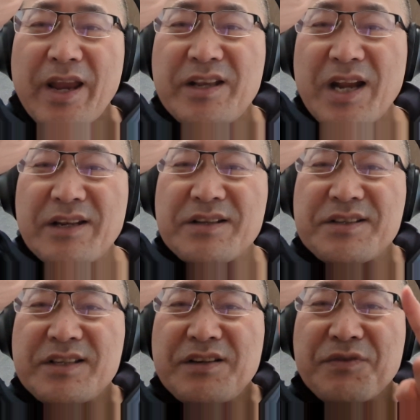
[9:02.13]
a
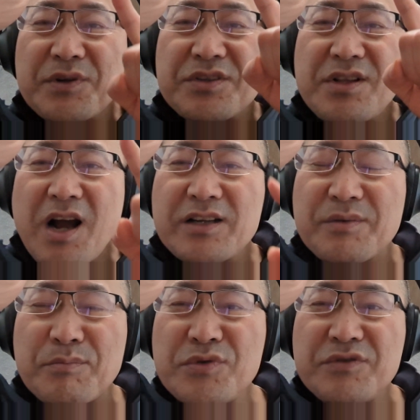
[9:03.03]
tendency for the stock
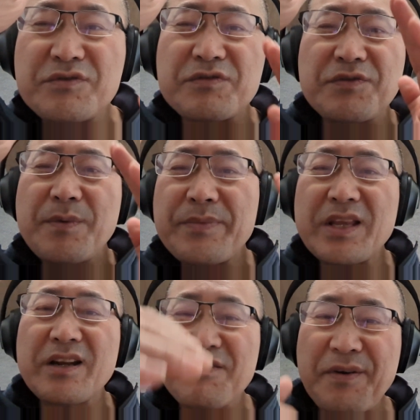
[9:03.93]
to move
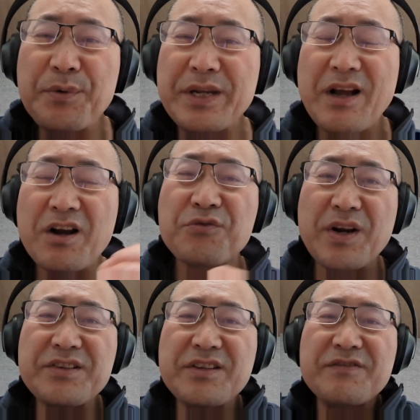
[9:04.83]
in a very
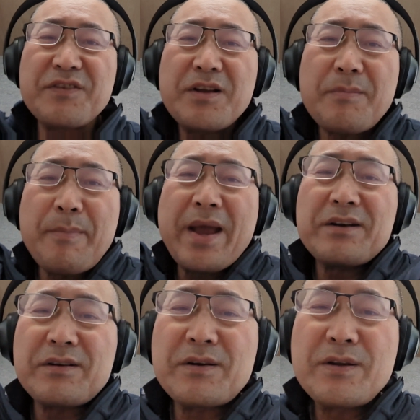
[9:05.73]
aggressive
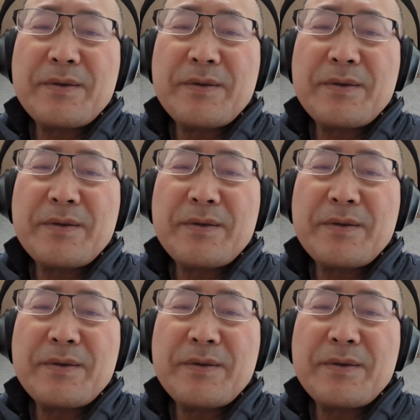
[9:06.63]
manner